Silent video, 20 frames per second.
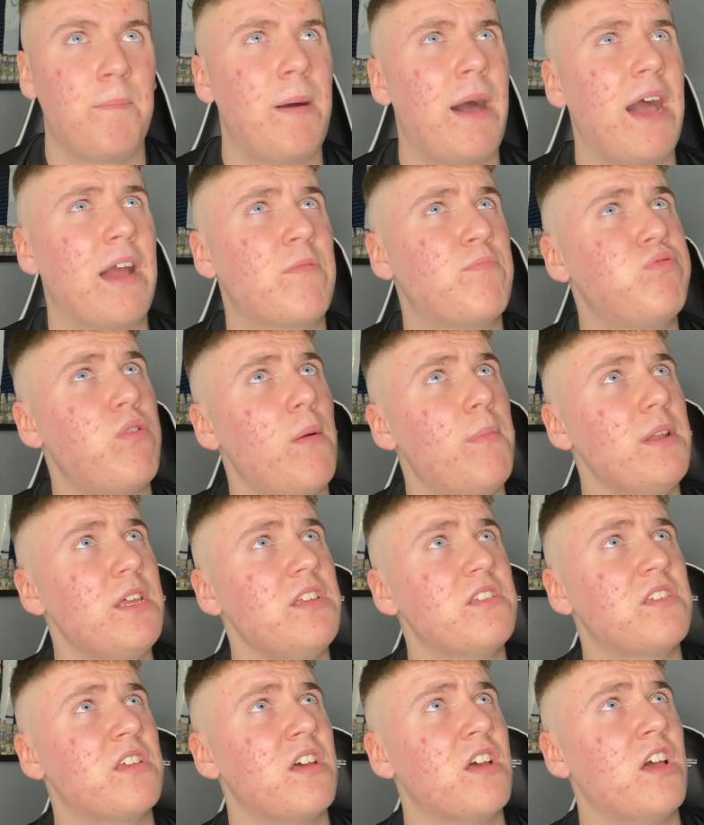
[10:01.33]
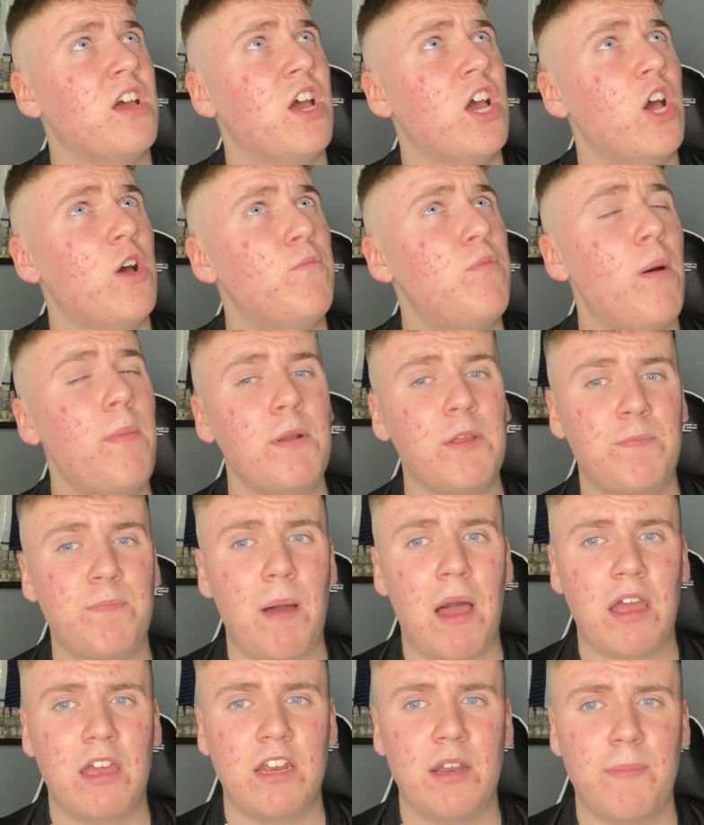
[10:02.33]
Back probably probably
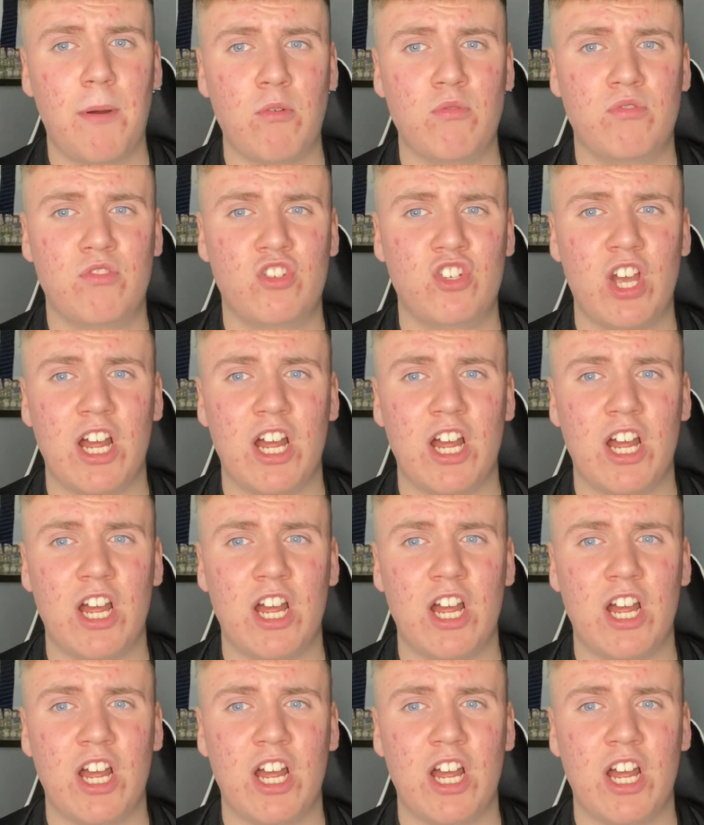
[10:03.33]
back in about